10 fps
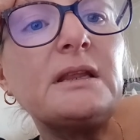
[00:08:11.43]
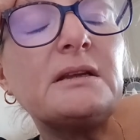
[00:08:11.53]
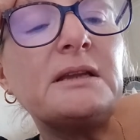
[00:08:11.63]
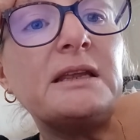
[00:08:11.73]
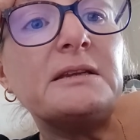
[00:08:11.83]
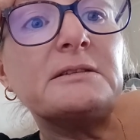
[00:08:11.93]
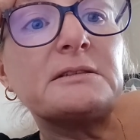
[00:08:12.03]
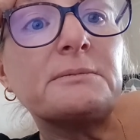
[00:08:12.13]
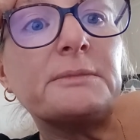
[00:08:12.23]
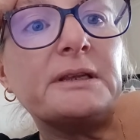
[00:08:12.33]
Needed
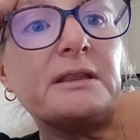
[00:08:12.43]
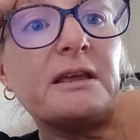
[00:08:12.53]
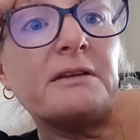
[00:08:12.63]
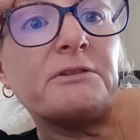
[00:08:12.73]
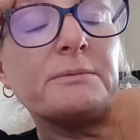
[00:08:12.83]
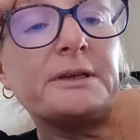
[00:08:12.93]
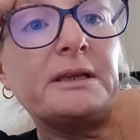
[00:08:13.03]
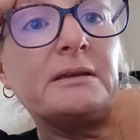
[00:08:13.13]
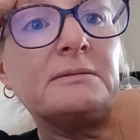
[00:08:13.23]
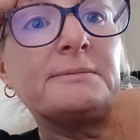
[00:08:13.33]
somebody there for
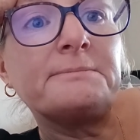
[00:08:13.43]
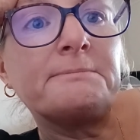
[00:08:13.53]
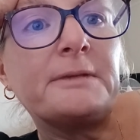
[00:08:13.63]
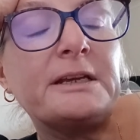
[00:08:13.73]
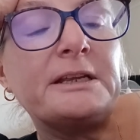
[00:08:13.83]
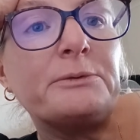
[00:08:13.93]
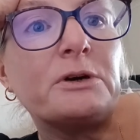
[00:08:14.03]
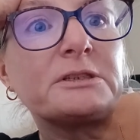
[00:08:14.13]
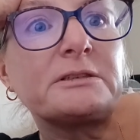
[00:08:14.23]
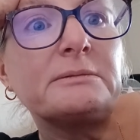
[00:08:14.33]
me, and he was.